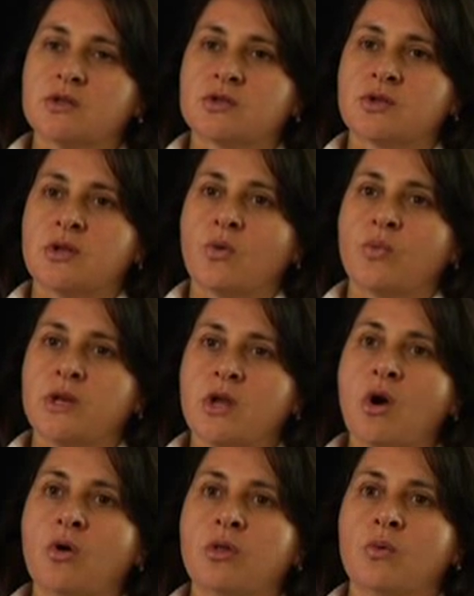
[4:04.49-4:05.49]
so that we
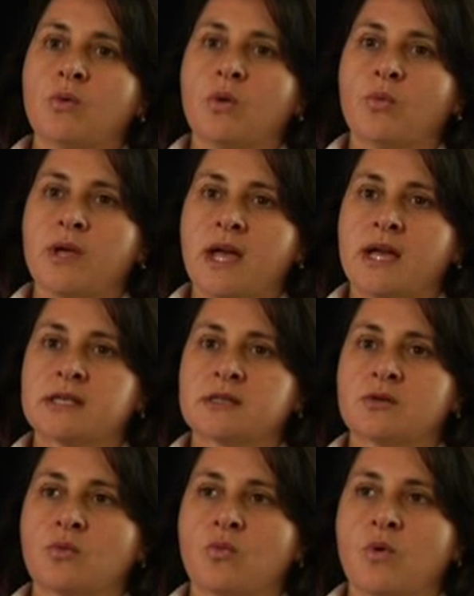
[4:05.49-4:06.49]
know that when we
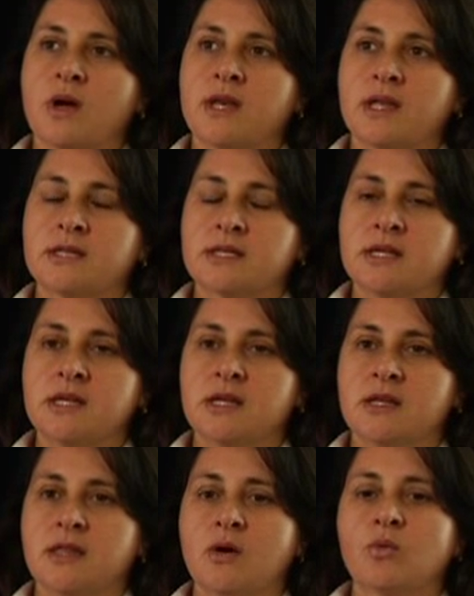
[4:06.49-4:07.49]
ask what is
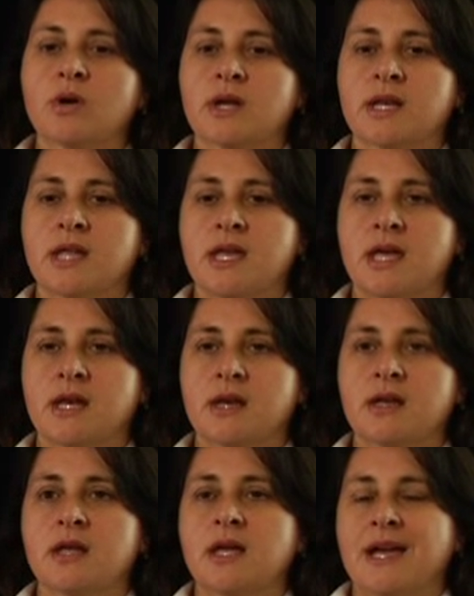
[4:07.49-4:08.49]
needed that we're going to get
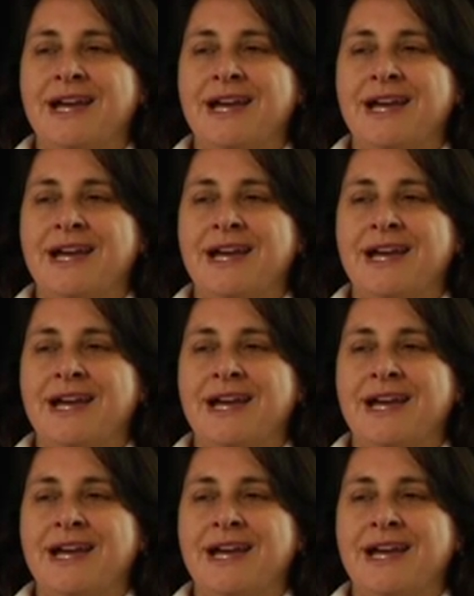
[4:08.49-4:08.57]
it.